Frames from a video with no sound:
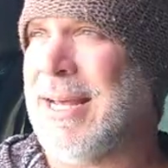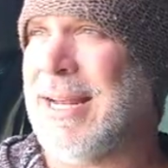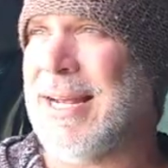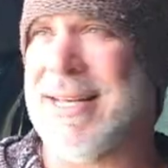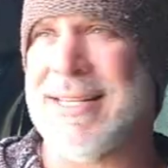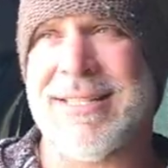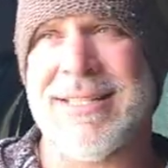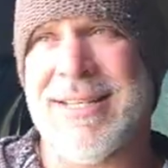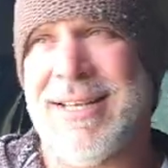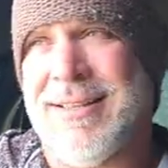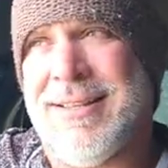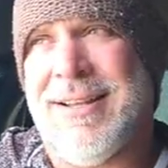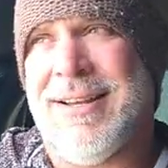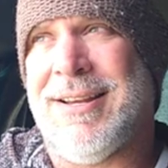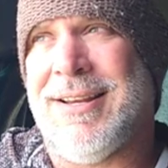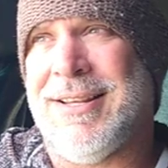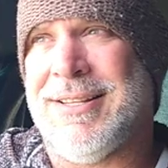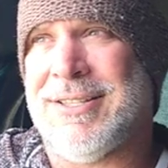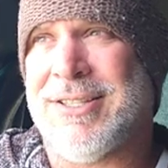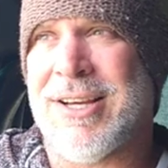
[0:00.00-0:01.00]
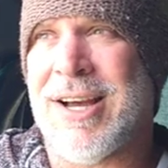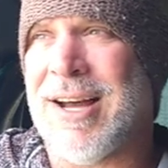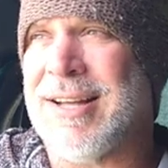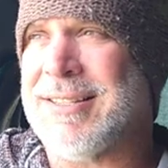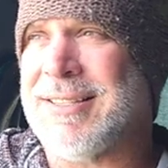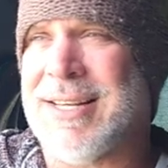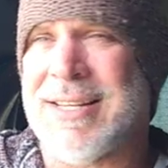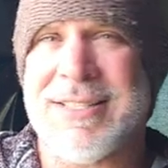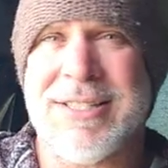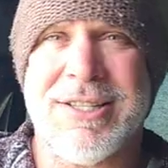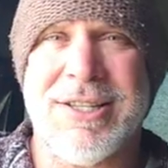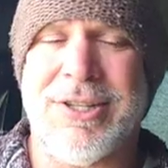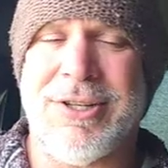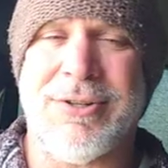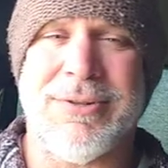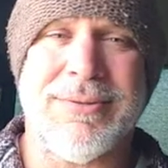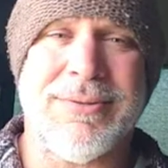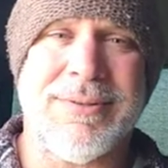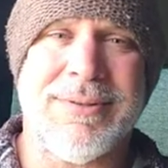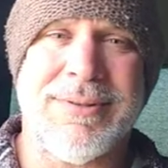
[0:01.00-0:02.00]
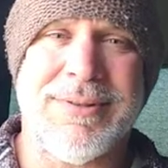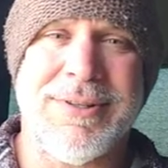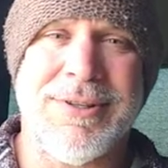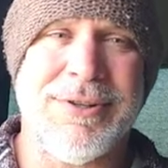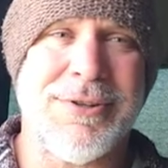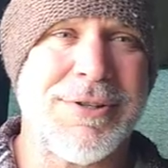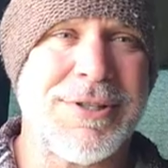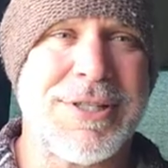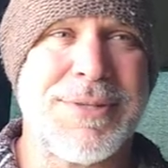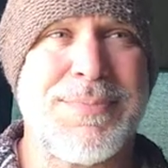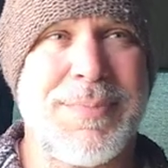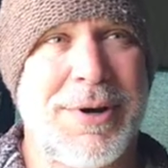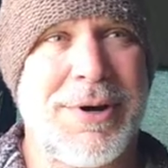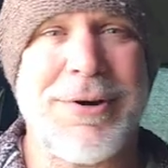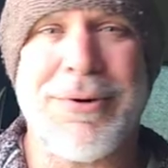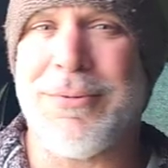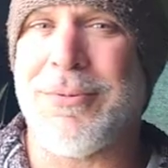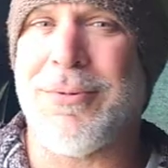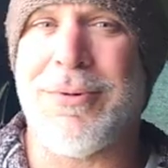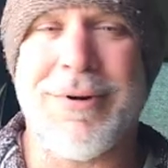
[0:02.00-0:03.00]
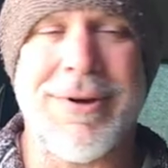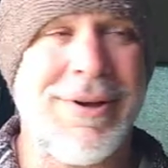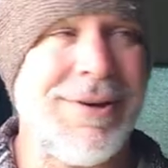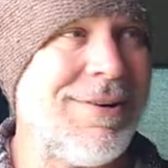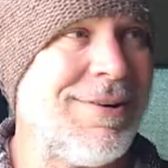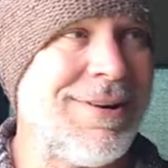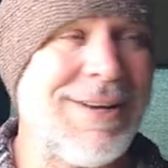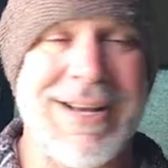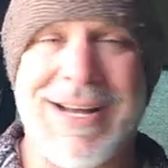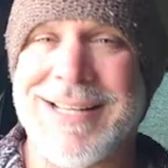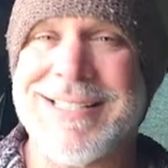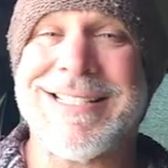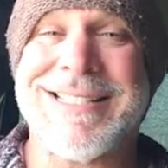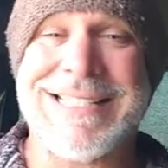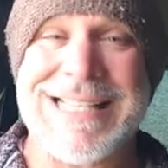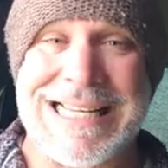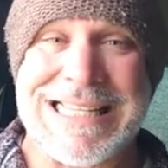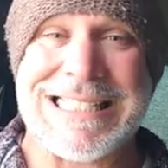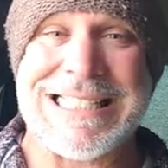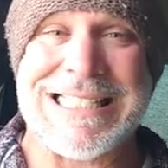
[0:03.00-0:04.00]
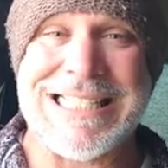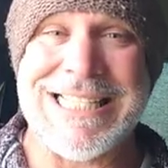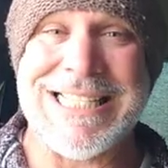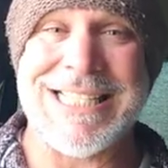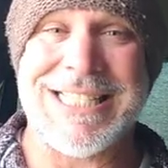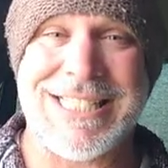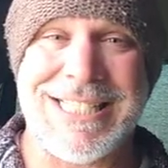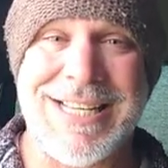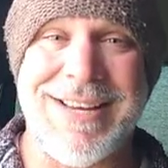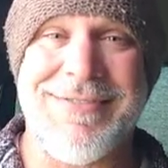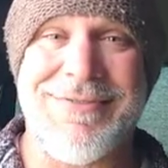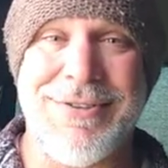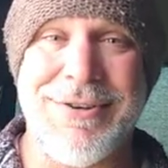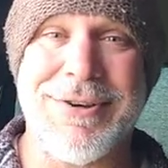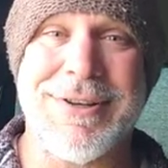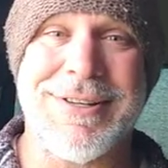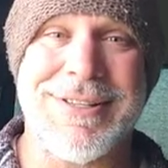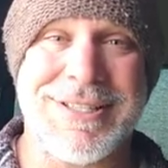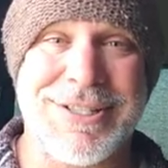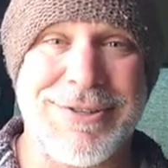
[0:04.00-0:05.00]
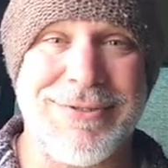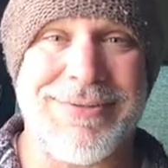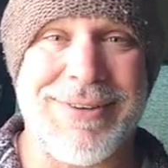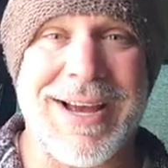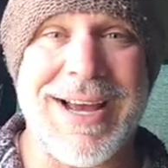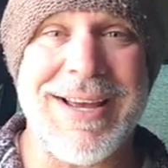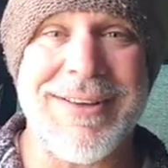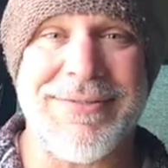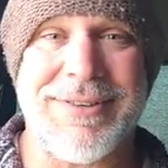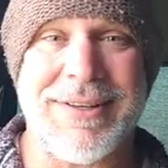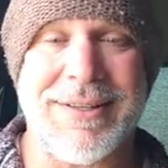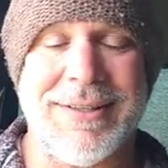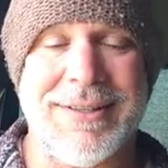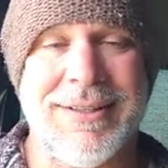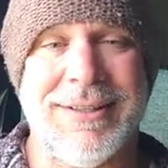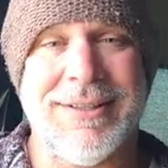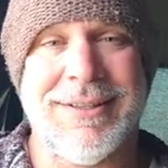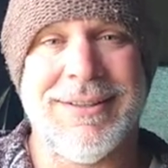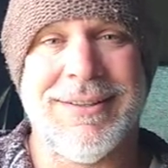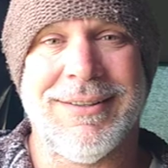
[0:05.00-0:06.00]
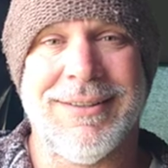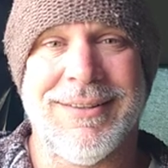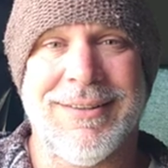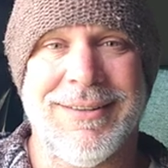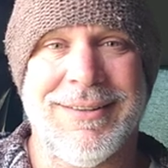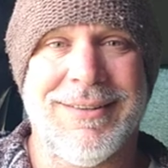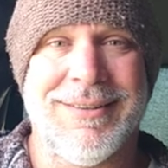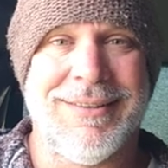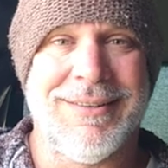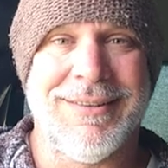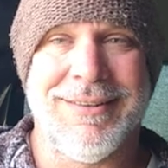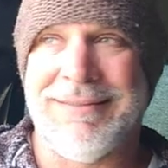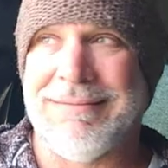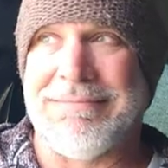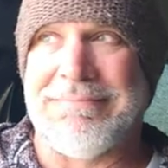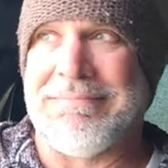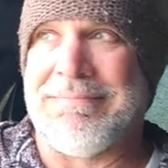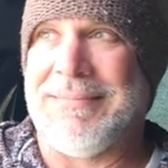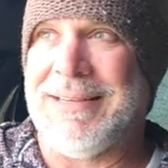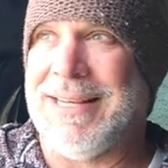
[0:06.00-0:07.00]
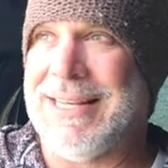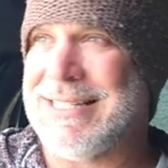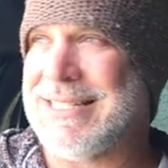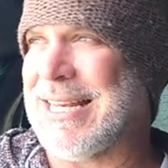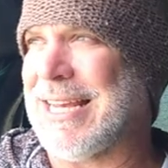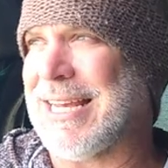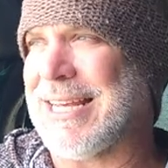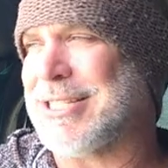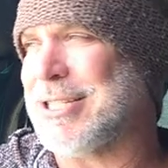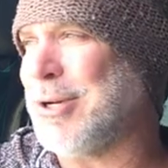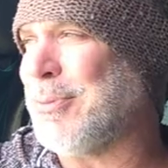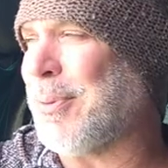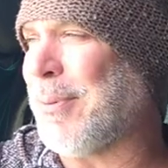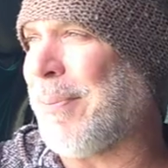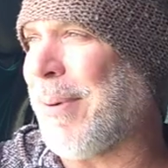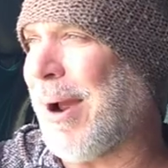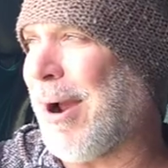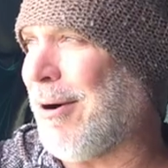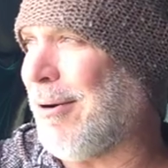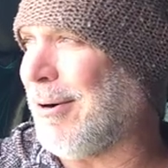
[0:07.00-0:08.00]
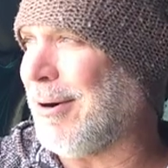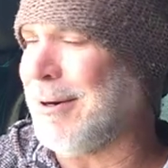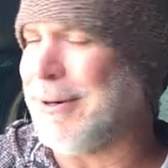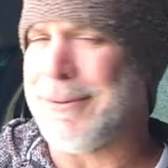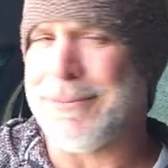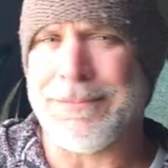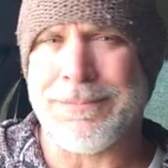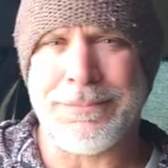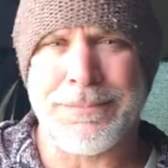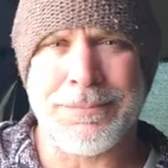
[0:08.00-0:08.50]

And I said that it's God testing you. You're a spirit warrior. God's testing you to see if you can survive it. It's like a superpower.